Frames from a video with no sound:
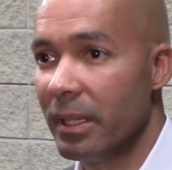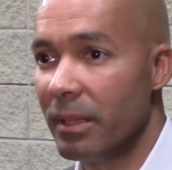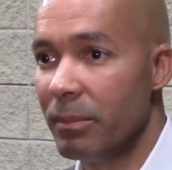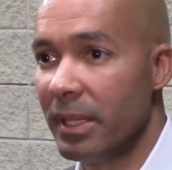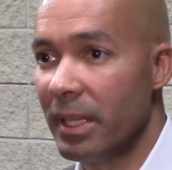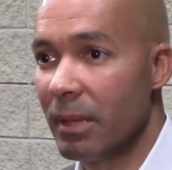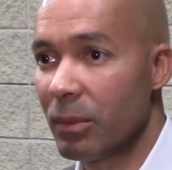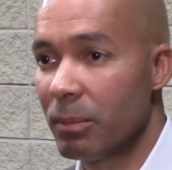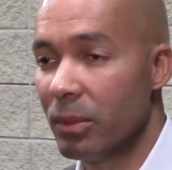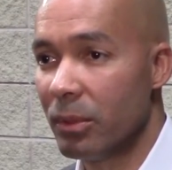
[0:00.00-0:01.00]
and being able
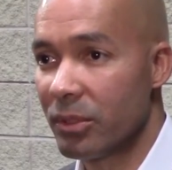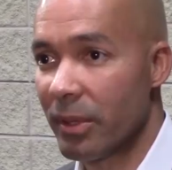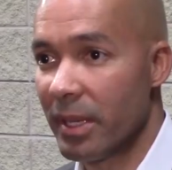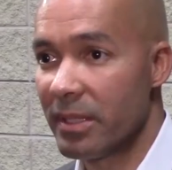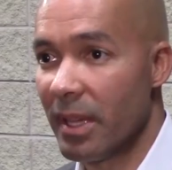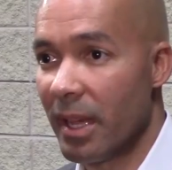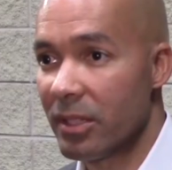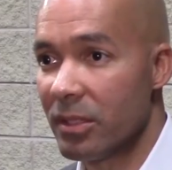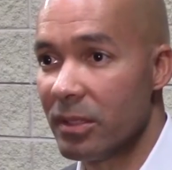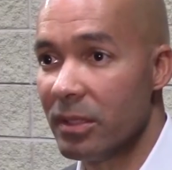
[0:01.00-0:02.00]
to pull
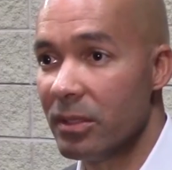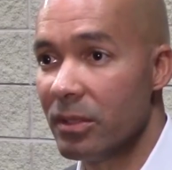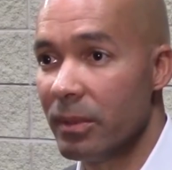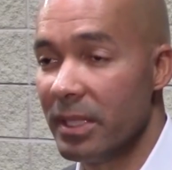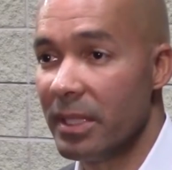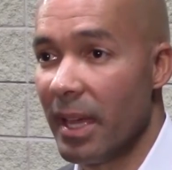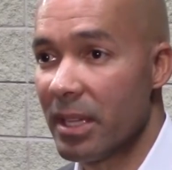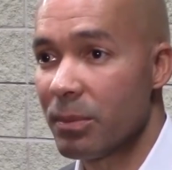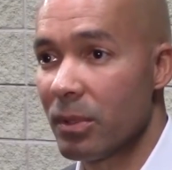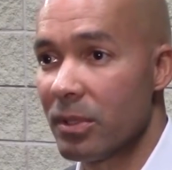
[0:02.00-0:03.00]
transactions into a
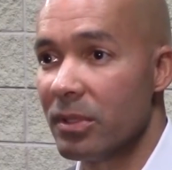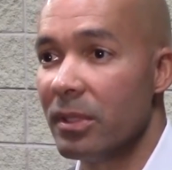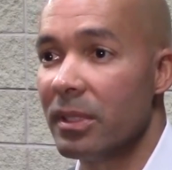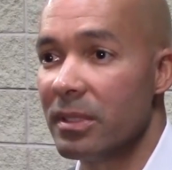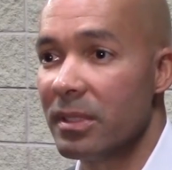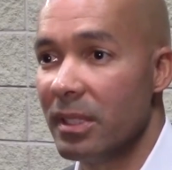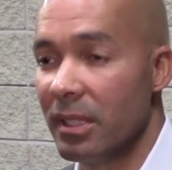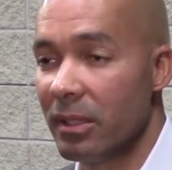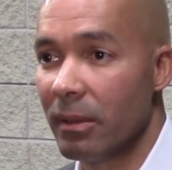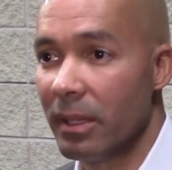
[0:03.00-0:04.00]
dashboard so you can see
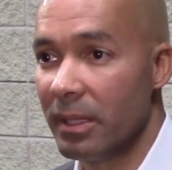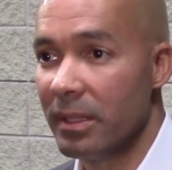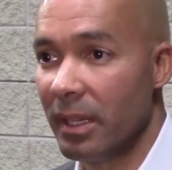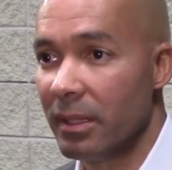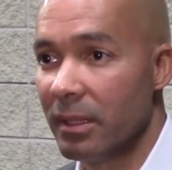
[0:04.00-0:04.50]
integrated data.